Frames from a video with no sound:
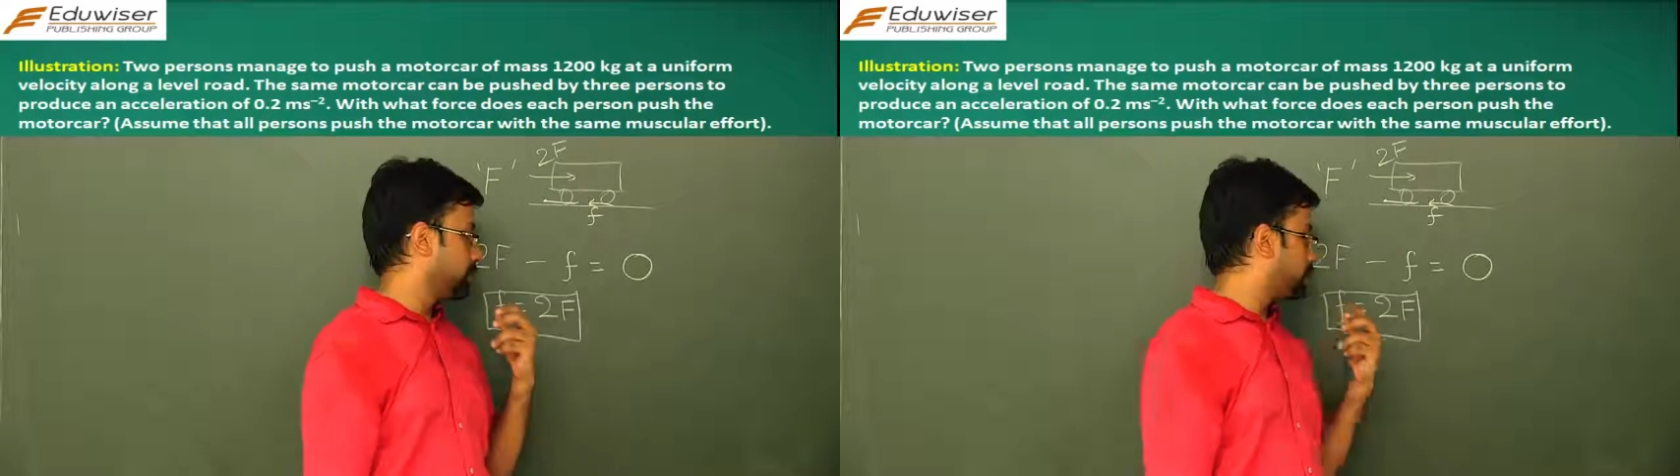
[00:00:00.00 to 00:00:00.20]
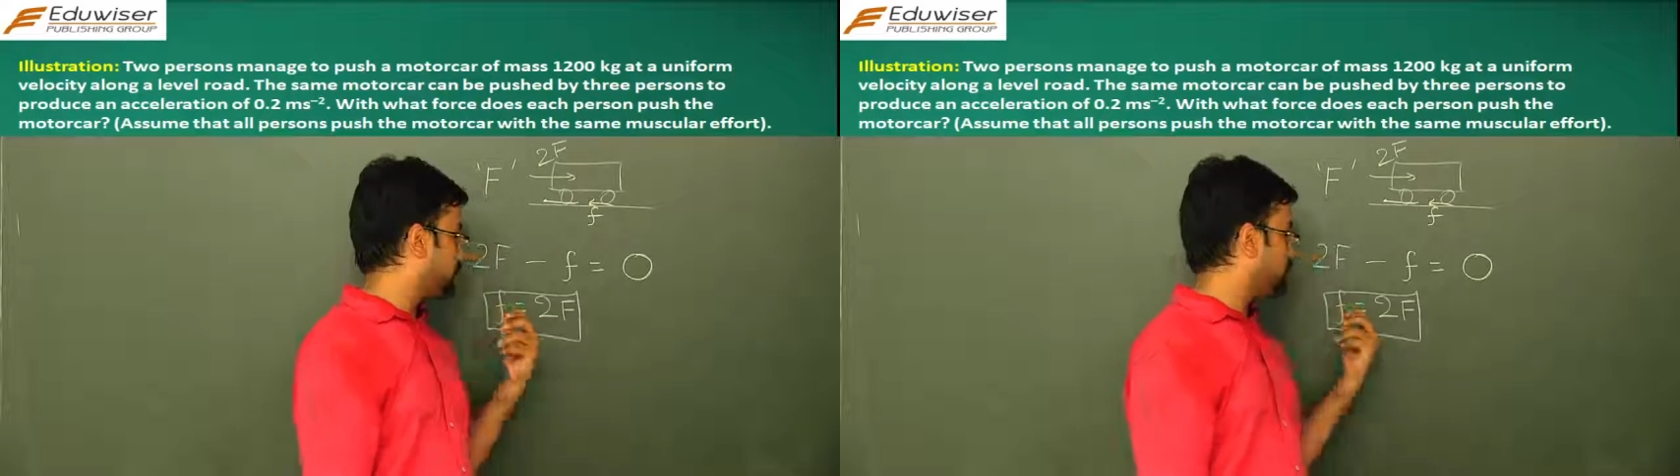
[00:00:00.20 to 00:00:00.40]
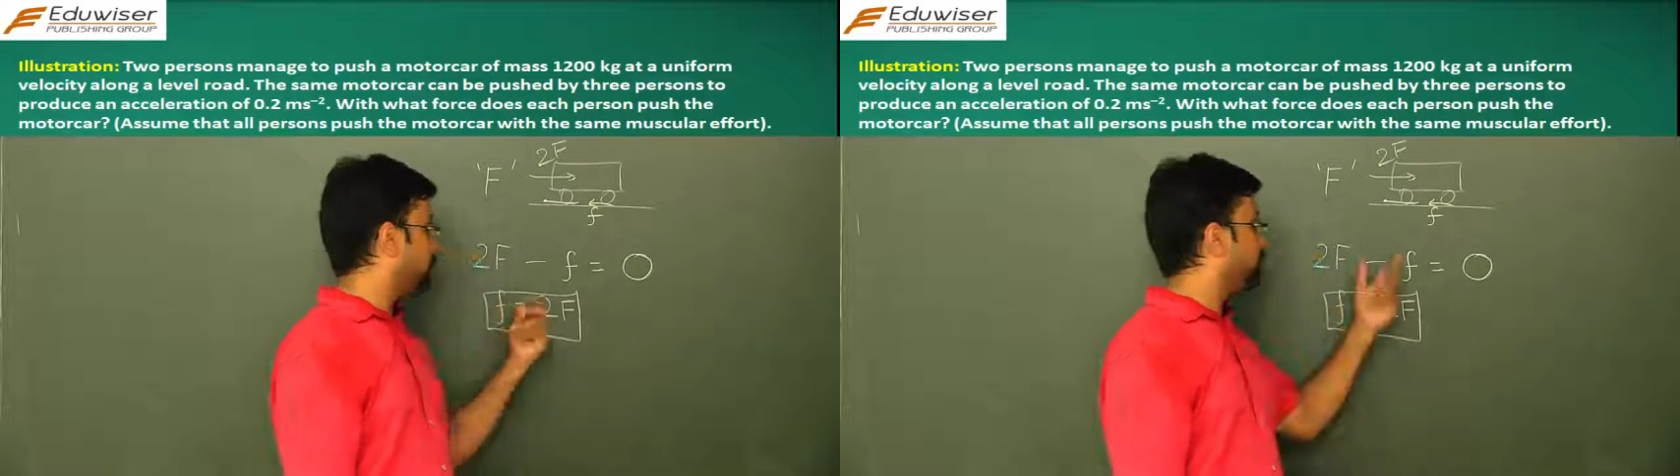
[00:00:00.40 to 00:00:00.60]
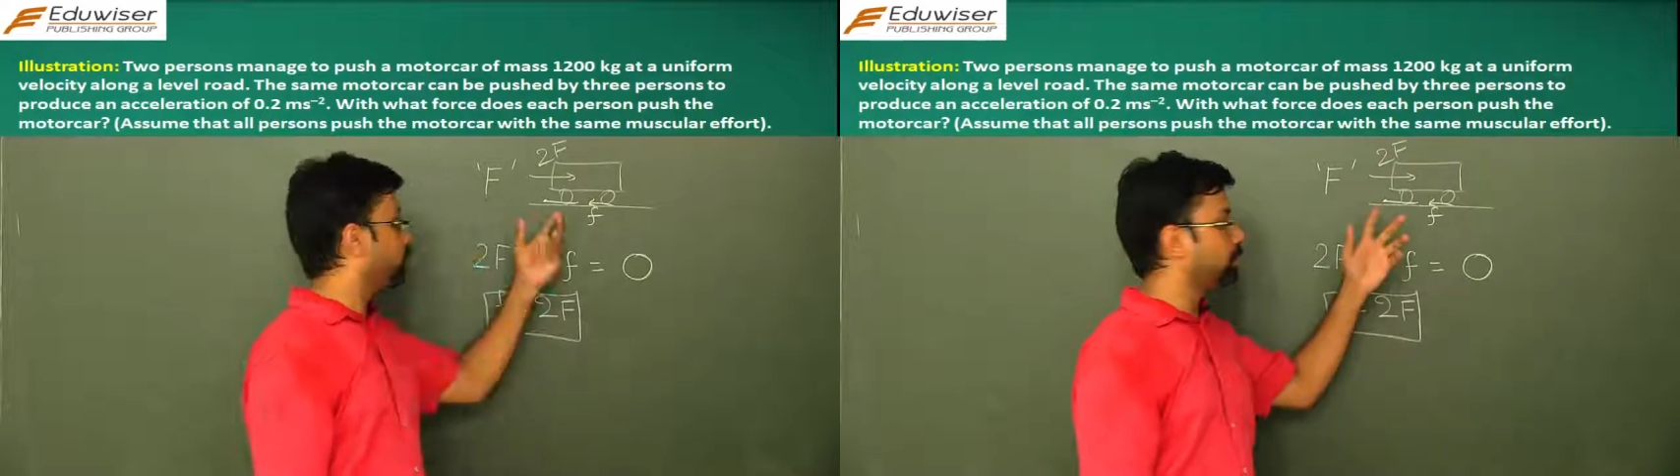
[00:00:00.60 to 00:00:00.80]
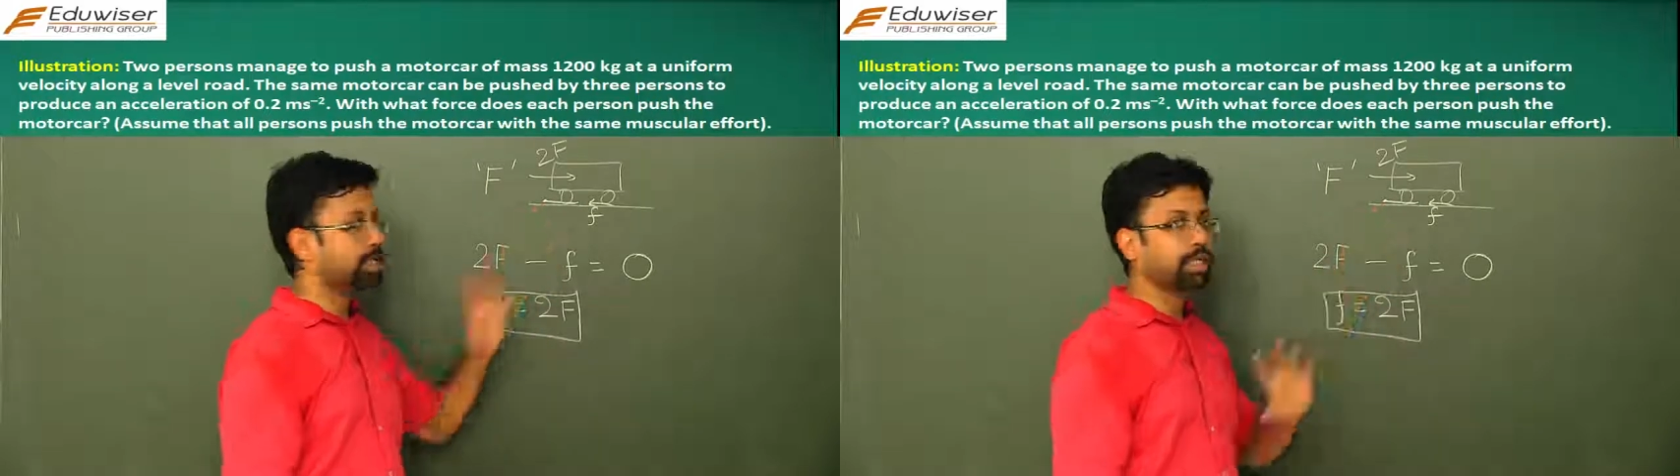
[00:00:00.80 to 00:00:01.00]
same in
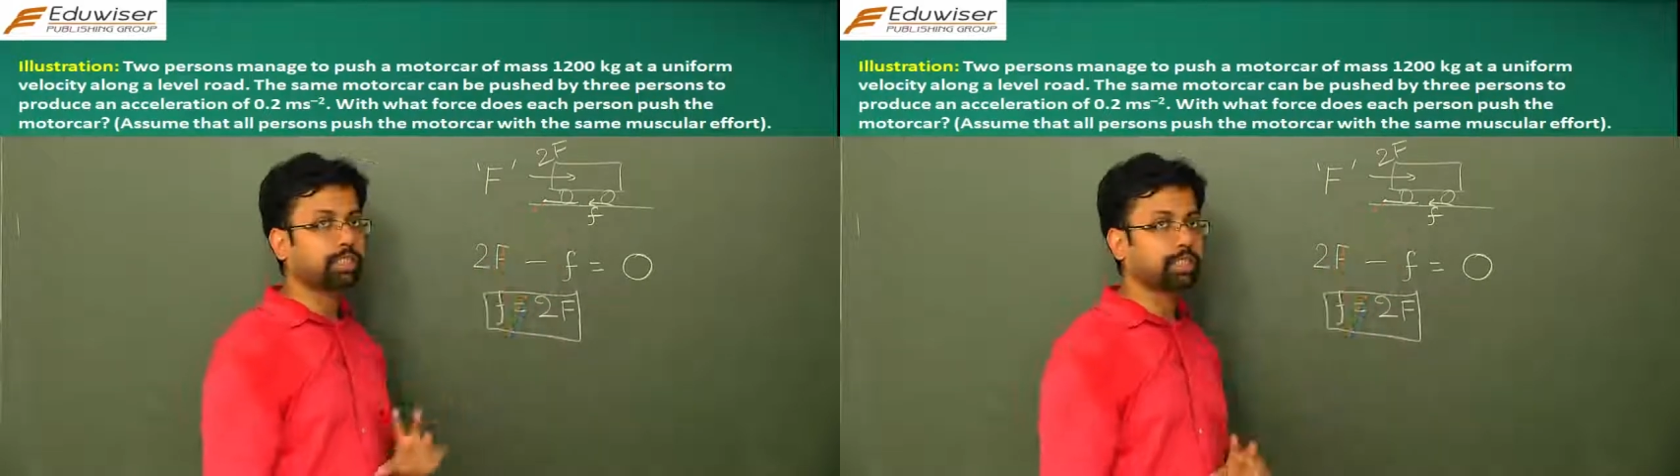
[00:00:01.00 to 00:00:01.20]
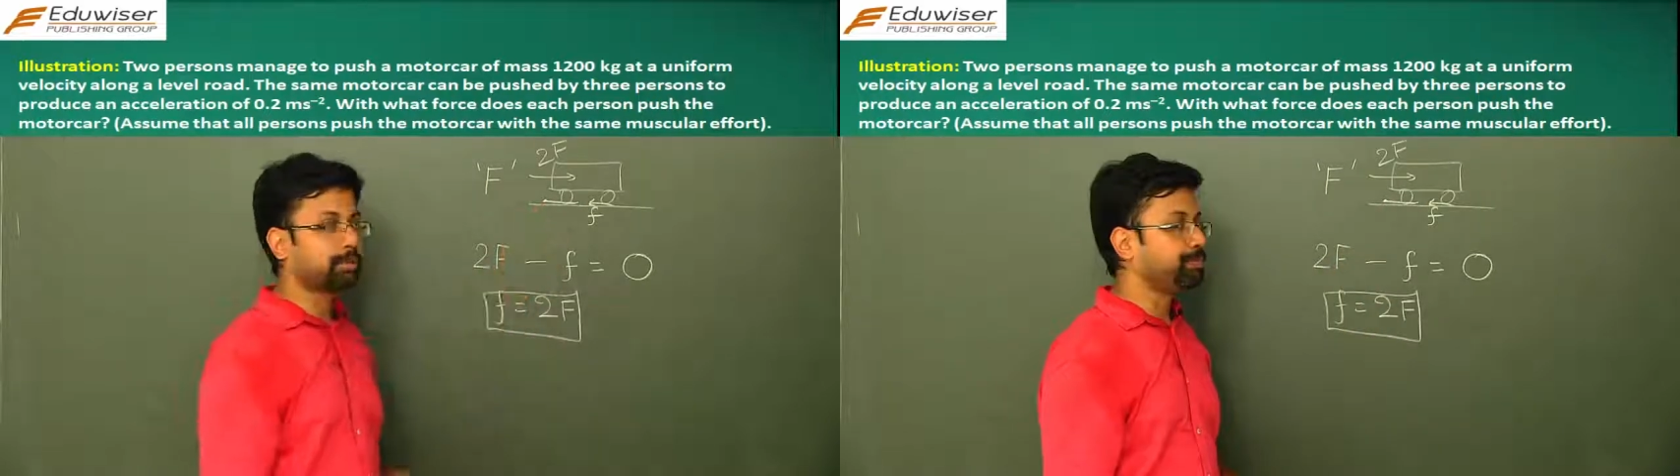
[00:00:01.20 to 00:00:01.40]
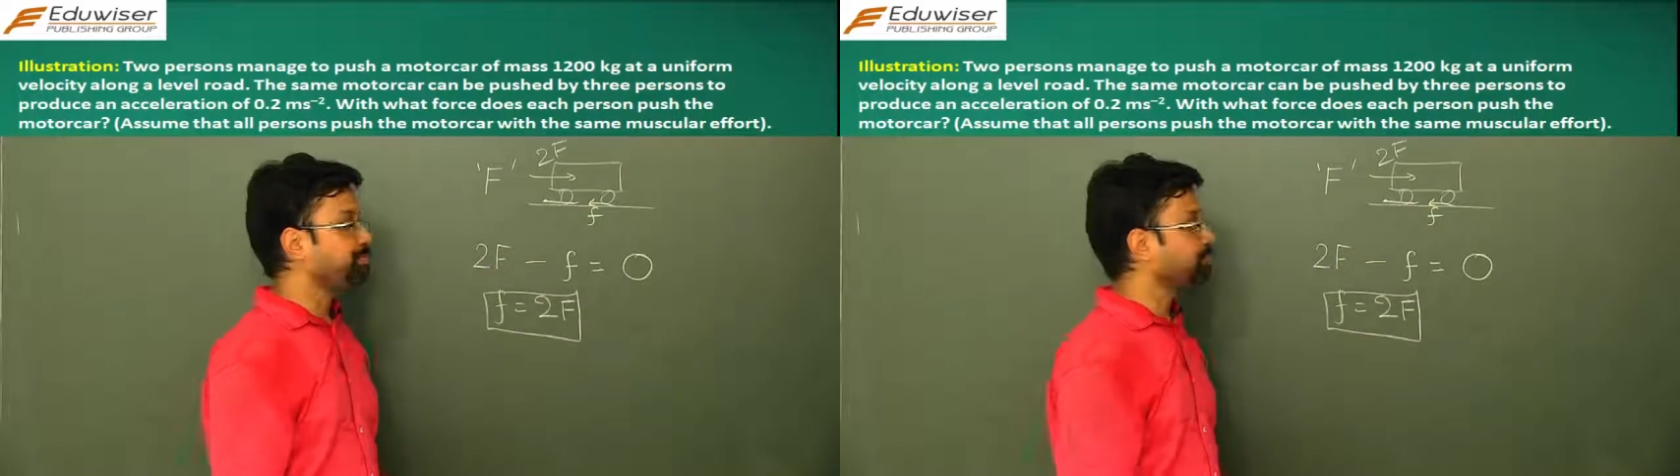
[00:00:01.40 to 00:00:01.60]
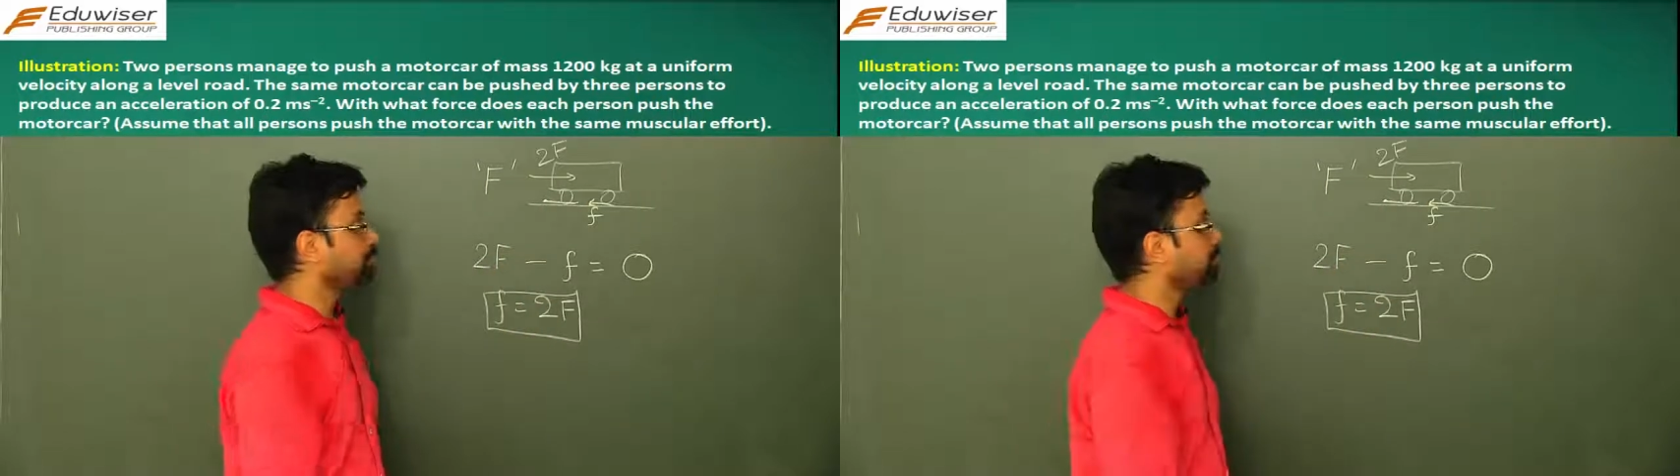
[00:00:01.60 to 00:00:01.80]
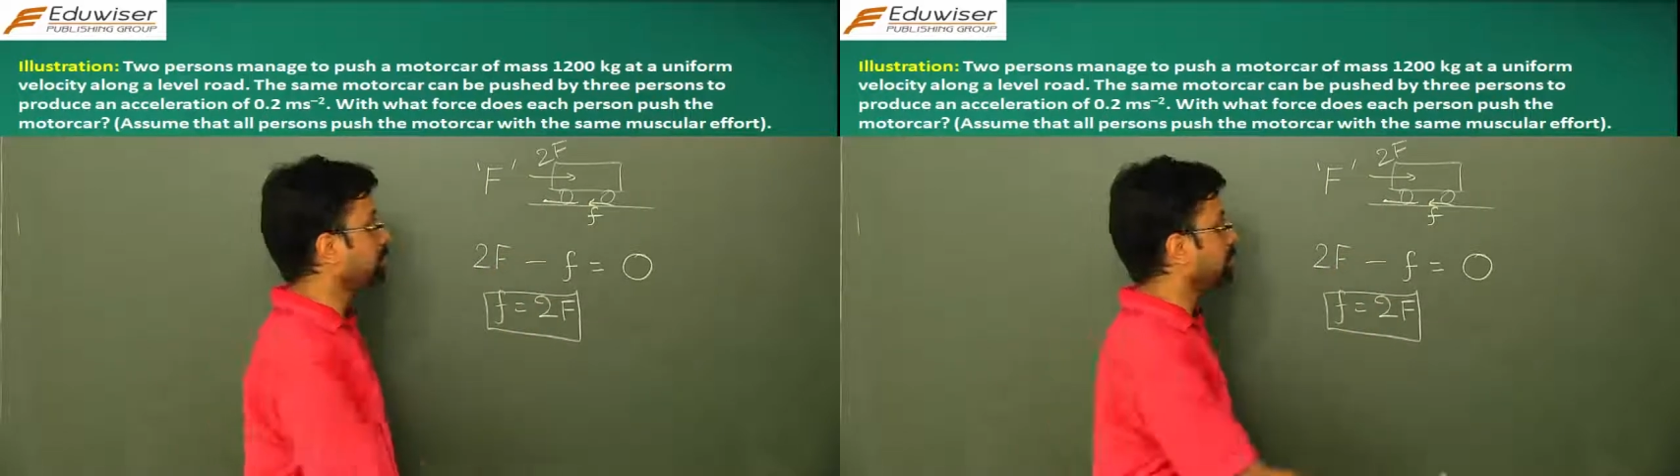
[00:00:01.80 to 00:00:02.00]
both the cases.
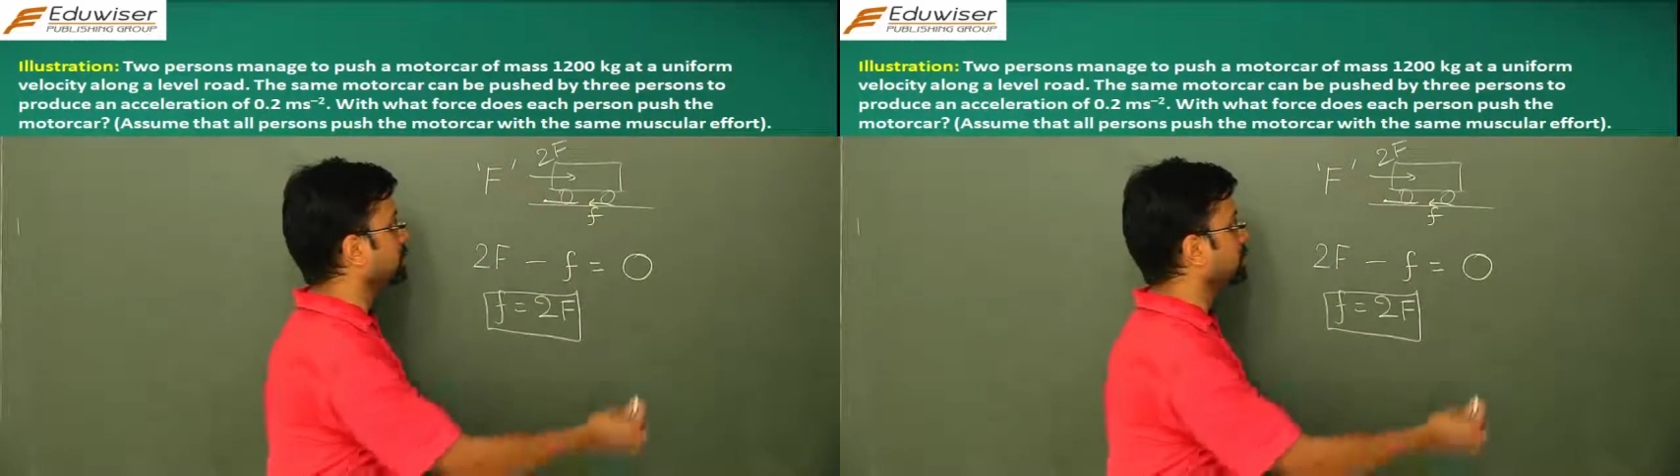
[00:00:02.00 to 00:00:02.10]
The